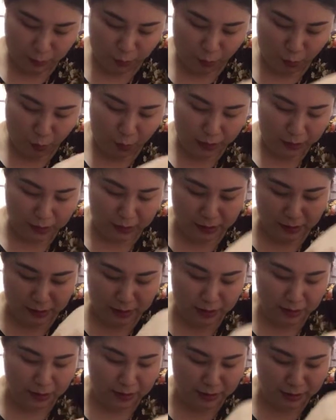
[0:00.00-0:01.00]
what
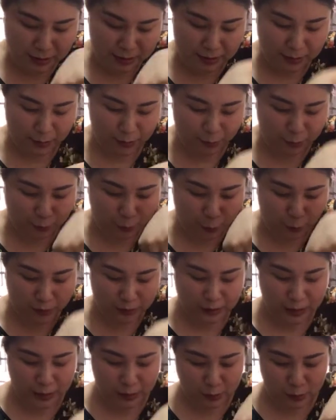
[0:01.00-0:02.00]
is the food
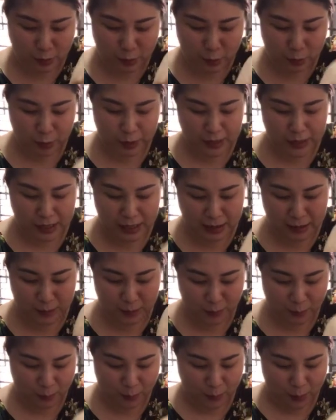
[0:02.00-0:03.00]
that you will eat
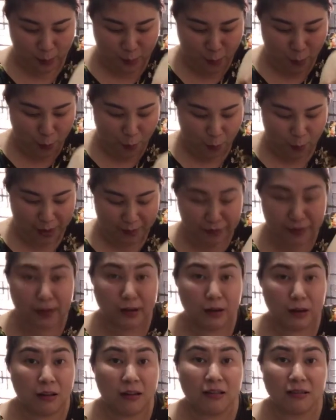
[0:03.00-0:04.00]
when the
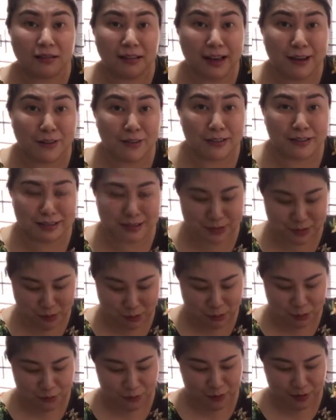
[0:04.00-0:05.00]
lockdown is
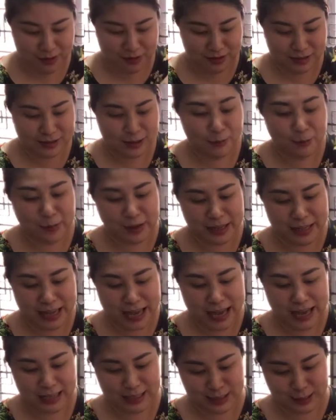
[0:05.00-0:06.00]
over? Somebody
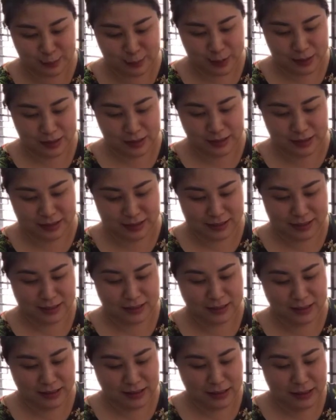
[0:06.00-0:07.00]
asked me this.
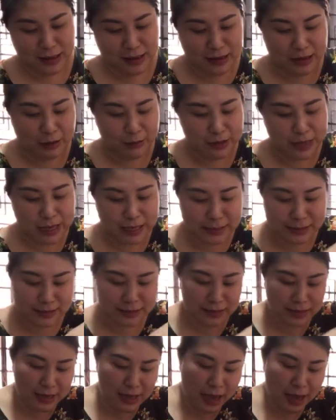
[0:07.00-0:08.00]
Now
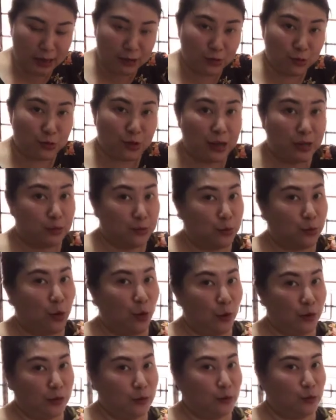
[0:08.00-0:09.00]
yesterday I tried to
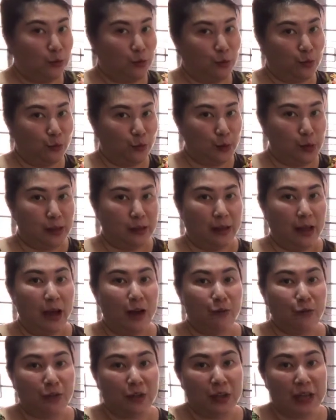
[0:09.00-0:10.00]
order durian
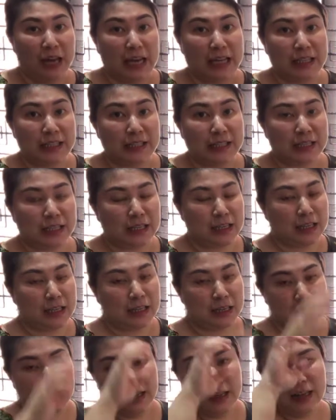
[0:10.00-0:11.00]
after I see
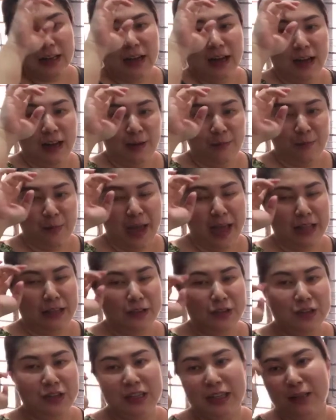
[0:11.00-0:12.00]

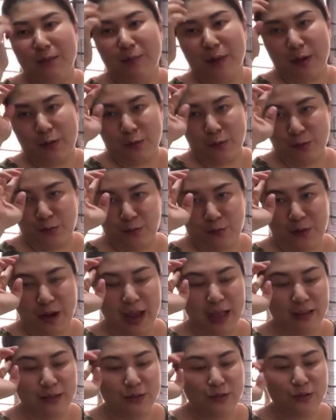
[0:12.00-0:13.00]
Angeline, my good
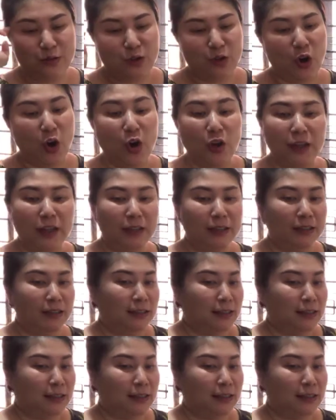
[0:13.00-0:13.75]
friend. She ordered